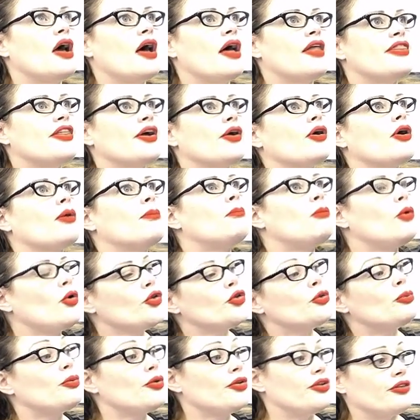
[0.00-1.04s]
There are
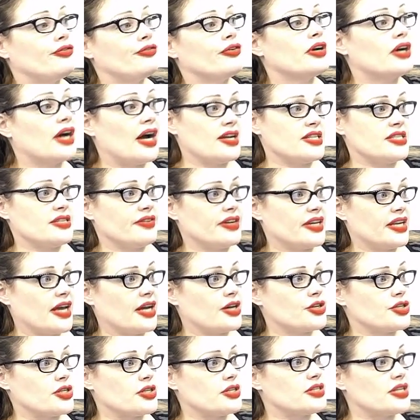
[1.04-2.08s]
multiple different kinds of
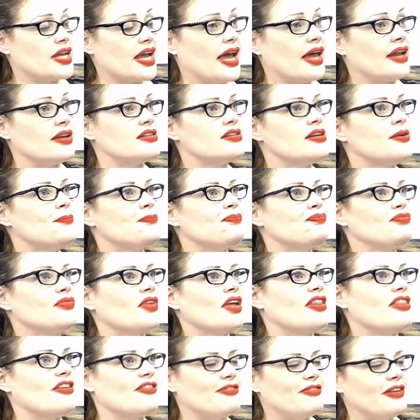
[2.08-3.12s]
connections. And
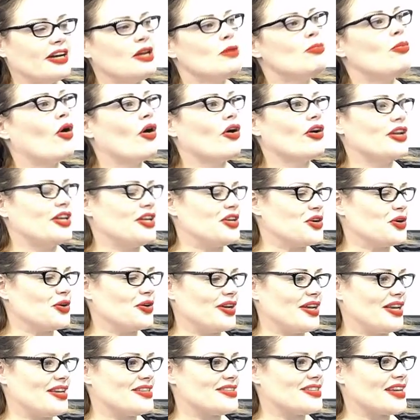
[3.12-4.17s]
the funny part here
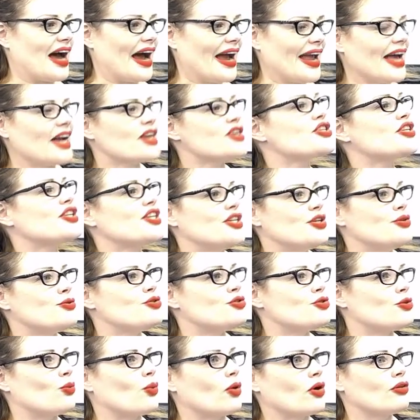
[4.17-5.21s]
is I actually used
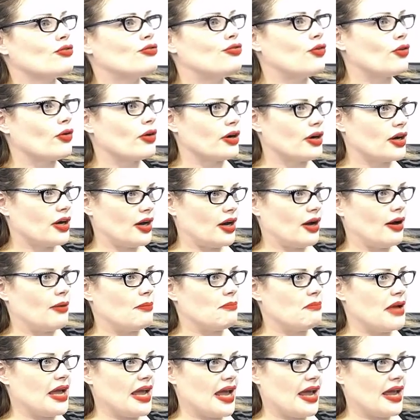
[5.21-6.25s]
to work for
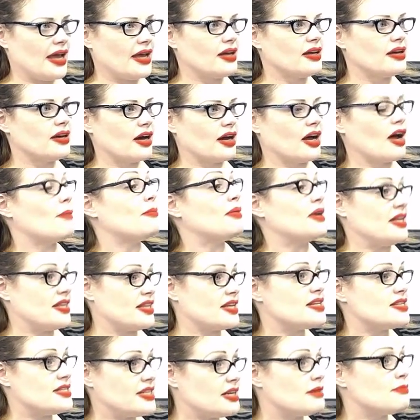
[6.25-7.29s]
um, a, a, company
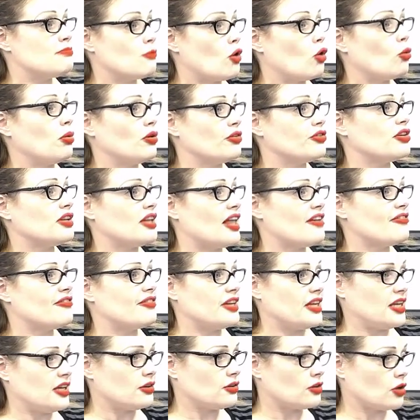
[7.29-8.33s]
that did mobile
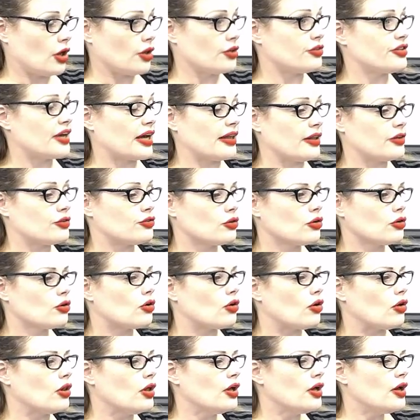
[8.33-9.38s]
telephony called Silent
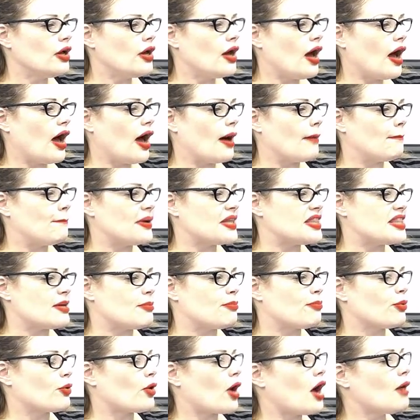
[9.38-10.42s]
Circle. Uh, but the
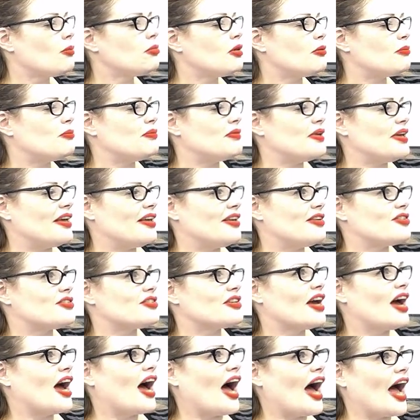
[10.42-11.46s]
problem is
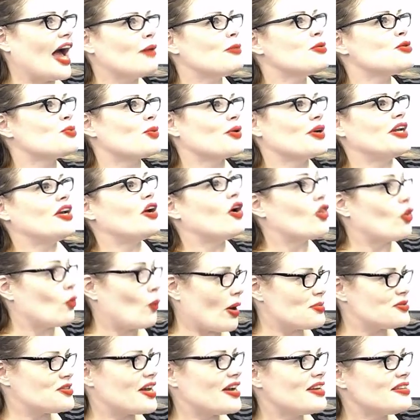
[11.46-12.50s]
I was working on the
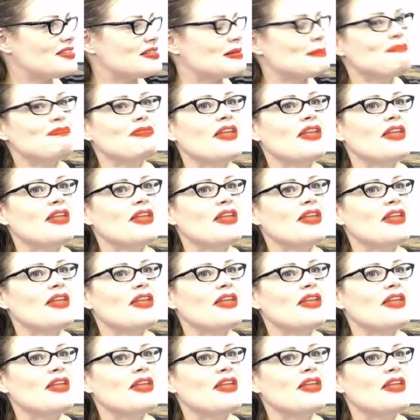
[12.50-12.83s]
websites,